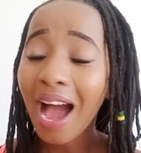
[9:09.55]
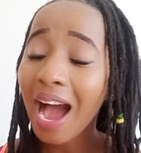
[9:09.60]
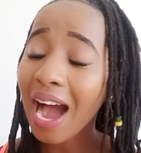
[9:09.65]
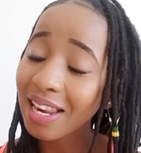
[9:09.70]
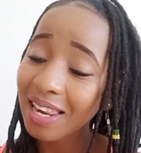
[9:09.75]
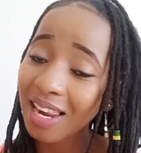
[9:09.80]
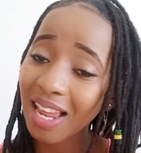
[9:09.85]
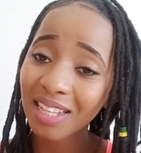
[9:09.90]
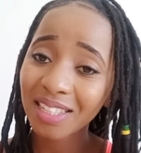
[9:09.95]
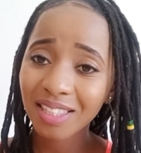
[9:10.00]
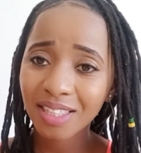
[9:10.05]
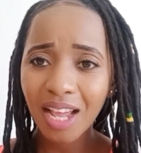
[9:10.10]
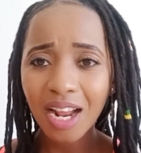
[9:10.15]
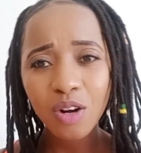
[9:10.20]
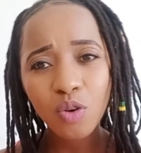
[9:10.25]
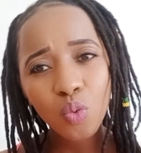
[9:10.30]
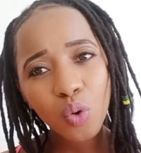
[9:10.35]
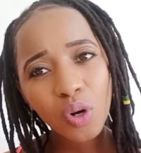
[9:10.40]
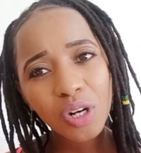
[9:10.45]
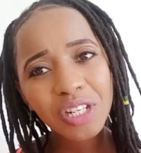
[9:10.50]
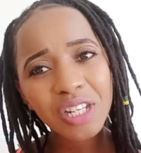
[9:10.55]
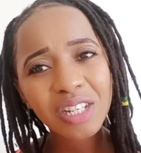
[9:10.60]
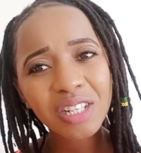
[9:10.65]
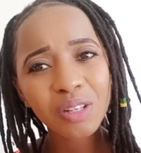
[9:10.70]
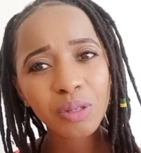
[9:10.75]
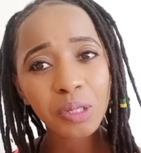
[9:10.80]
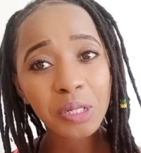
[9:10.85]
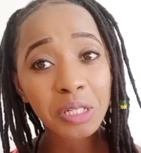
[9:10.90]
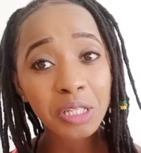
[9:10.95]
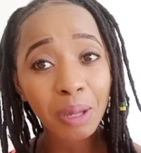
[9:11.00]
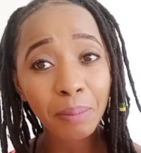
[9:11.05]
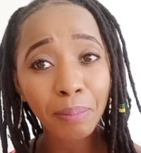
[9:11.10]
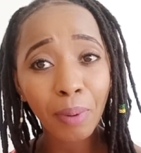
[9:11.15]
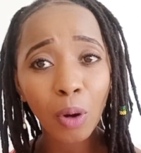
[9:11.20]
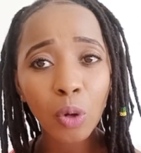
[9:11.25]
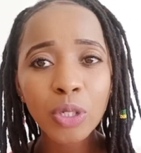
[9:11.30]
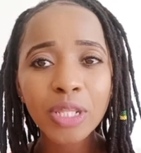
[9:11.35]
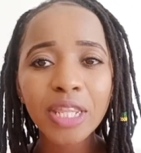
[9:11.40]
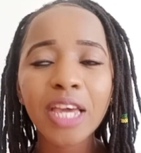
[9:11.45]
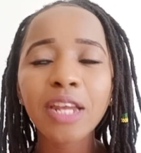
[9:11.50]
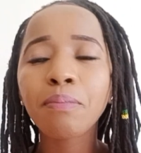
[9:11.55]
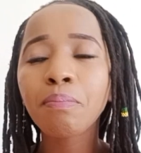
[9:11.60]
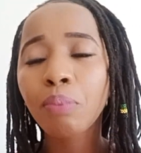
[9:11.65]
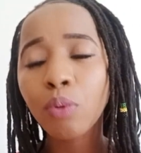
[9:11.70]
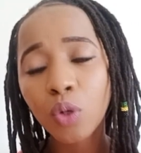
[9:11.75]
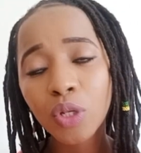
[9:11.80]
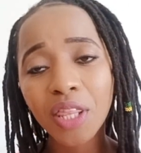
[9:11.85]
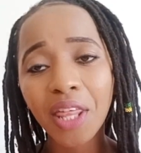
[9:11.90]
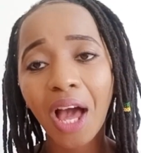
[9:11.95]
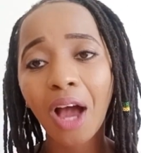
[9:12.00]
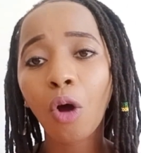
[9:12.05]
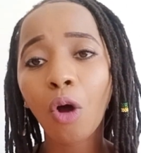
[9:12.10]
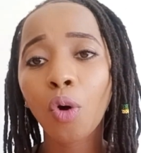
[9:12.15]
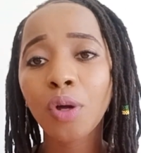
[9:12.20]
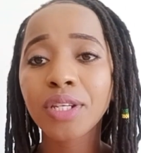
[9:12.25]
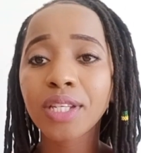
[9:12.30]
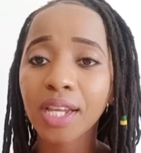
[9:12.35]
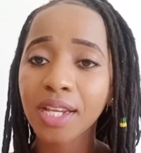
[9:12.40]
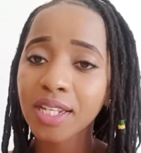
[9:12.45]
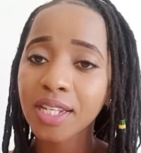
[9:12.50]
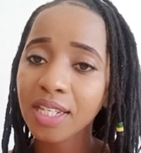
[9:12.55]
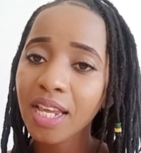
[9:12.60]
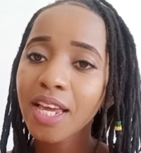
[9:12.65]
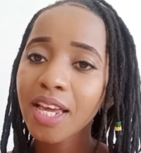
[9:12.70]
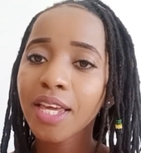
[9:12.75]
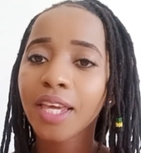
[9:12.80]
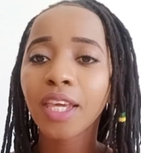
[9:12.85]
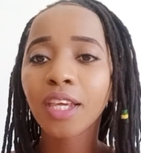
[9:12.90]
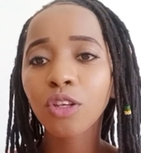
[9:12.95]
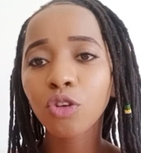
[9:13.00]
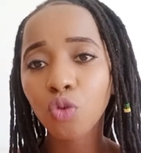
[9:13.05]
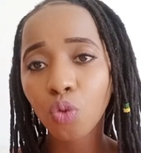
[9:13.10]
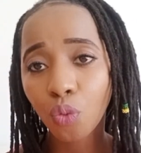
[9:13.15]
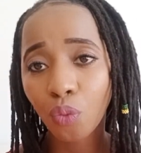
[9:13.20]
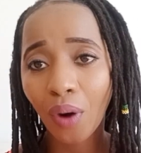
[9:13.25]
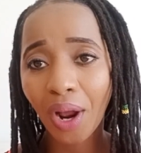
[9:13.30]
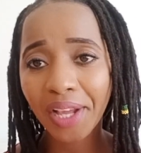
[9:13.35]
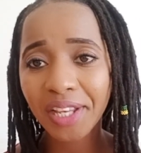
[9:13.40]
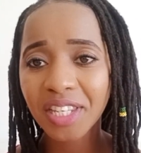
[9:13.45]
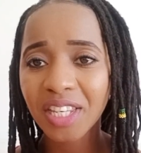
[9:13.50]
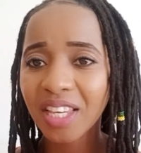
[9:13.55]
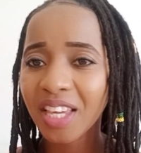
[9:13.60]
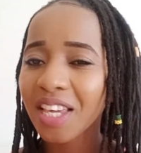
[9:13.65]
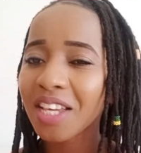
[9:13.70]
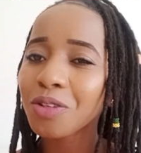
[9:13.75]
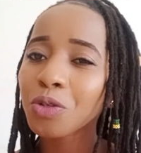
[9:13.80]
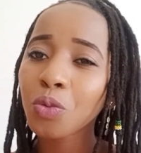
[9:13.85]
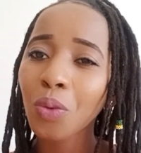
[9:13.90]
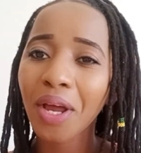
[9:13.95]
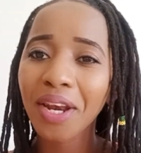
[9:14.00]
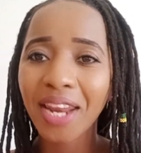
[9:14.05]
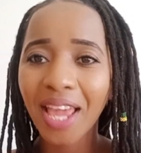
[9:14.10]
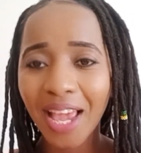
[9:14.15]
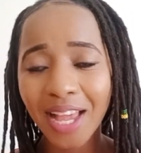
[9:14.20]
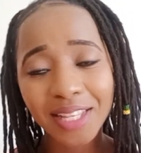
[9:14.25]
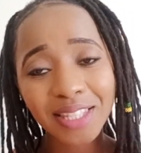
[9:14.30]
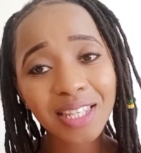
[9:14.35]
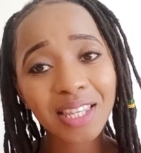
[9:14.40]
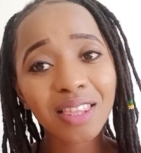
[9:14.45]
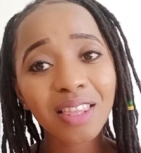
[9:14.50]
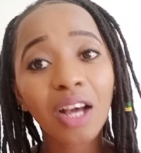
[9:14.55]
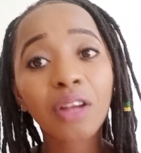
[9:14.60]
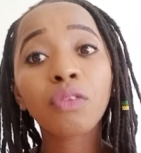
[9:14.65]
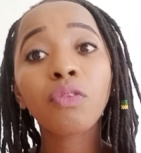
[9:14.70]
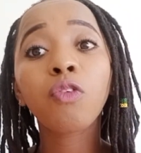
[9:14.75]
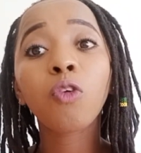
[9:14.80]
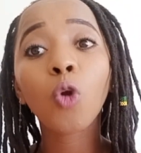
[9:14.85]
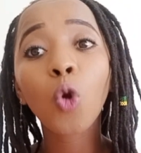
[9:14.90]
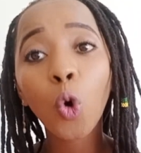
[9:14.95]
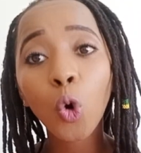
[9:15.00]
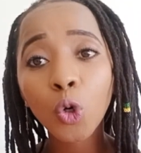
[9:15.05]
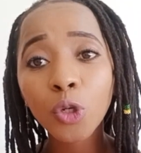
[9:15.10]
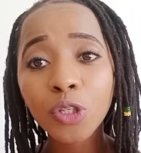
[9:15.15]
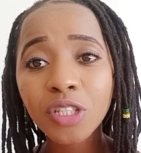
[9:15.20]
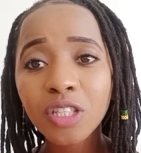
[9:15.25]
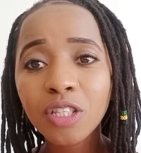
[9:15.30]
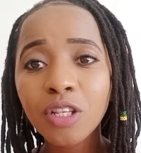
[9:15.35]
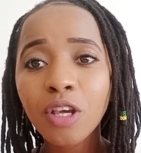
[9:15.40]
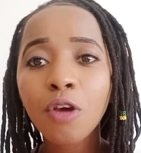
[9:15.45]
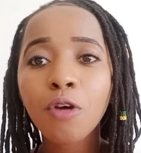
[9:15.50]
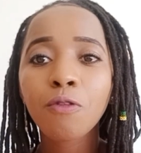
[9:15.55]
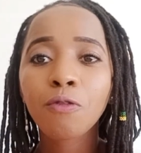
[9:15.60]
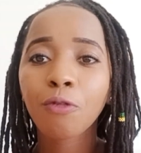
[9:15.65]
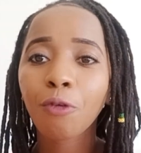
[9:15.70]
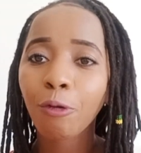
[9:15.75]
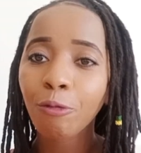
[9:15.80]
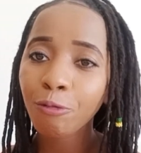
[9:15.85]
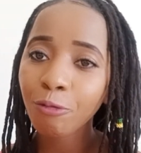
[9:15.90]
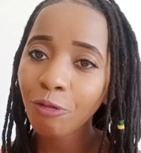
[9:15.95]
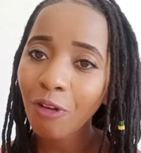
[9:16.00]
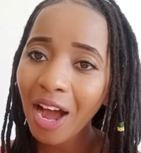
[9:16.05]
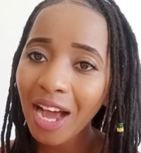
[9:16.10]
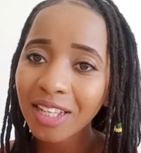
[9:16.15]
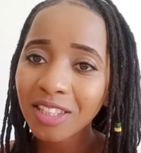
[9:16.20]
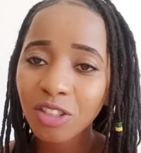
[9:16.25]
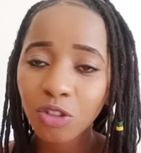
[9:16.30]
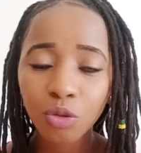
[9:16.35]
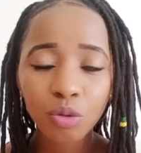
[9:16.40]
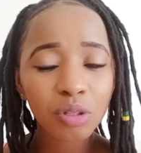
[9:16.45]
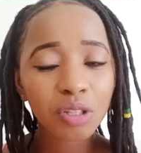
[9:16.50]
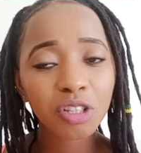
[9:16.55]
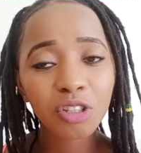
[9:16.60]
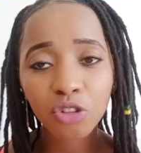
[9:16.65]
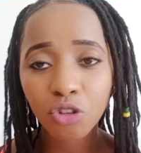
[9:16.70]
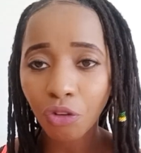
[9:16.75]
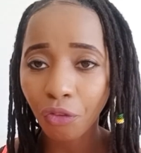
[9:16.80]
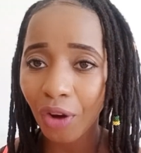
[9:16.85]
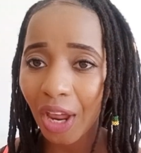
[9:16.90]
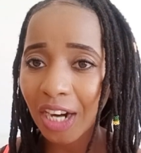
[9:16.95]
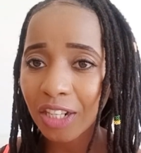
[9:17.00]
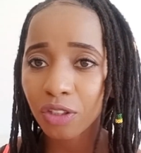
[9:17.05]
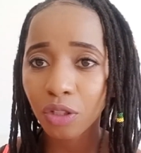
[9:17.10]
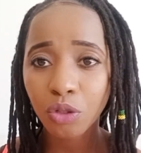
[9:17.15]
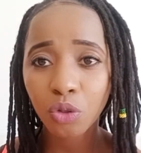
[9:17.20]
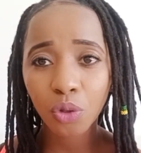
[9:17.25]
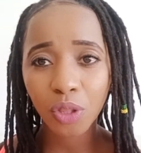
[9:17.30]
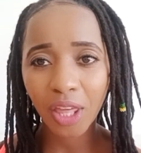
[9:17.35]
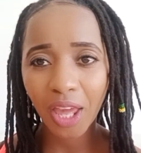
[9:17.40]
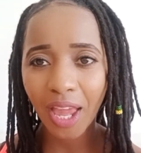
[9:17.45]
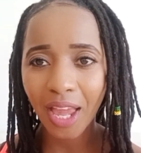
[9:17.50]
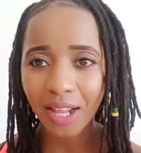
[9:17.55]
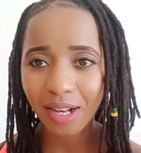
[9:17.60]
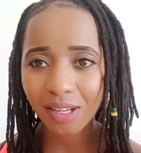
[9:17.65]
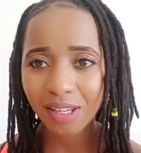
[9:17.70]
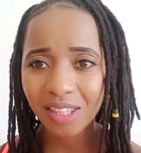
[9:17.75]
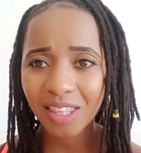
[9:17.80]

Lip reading: understand what it is about, then put that content into writing, into an essay that flows from first introduction to the end.